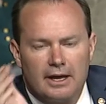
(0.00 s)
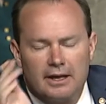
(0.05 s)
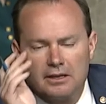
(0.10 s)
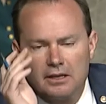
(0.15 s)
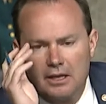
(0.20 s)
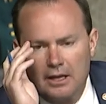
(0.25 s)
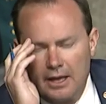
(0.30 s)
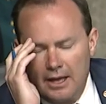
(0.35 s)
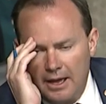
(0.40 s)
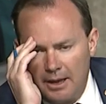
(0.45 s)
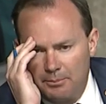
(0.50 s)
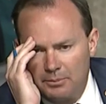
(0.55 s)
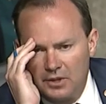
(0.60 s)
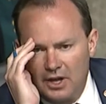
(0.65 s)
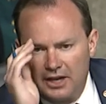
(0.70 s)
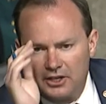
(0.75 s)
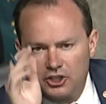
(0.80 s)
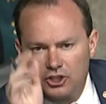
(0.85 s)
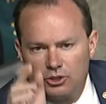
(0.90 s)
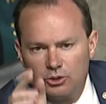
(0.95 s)
I'm
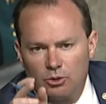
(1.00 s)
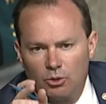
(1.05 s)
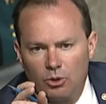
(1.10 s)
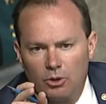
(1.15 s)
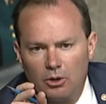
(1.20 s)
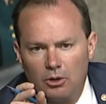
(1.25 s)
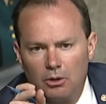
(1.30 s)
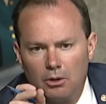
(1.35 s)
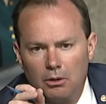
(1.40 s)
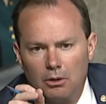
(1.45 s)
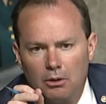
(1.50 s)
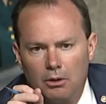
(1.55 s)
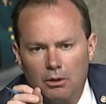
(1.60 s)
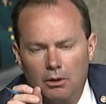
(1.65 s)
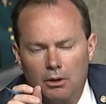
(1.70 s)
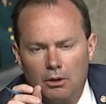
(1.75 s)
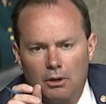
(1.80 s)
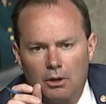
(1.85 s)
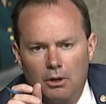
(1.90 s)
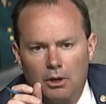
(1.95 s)
not sure
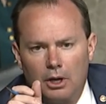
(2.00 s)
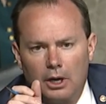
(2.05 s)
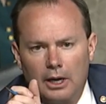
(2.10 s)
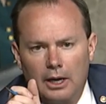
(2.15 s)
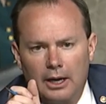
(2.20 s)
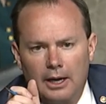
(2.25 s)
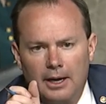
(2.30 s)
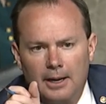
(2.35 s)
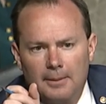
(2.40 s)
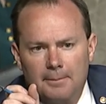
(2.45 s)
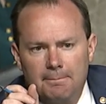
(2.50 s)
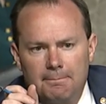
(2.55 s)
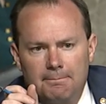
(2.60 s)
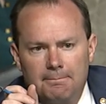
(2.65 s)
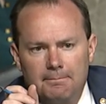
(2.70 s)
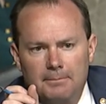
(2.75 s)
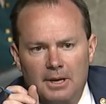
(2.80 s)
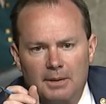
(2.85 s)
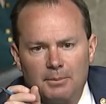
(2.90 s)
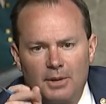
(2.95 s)

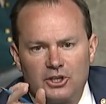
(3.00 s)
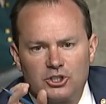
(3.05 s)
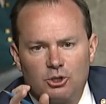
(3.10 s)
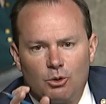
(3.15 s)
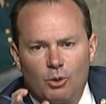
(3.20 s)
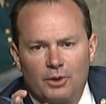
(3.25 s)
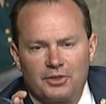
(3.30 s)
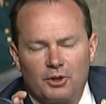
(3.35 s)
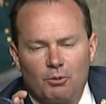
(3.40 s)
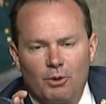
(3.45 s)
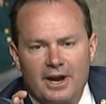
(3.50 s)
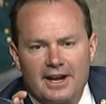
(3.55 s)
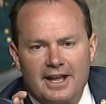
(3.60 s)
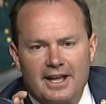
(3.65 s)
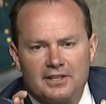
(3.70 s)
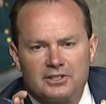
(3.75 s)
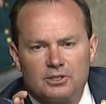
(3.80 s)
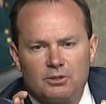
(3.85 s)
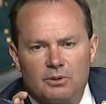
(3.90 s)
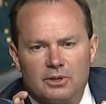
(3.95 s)
what the right
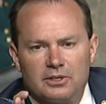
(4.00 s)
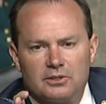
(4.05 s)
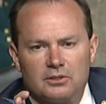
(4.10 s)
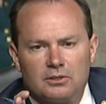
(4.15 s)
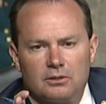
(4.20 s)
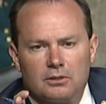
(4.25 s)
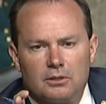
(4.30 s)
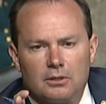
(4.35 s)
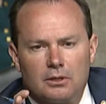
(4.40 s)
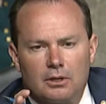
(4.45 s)
answer is.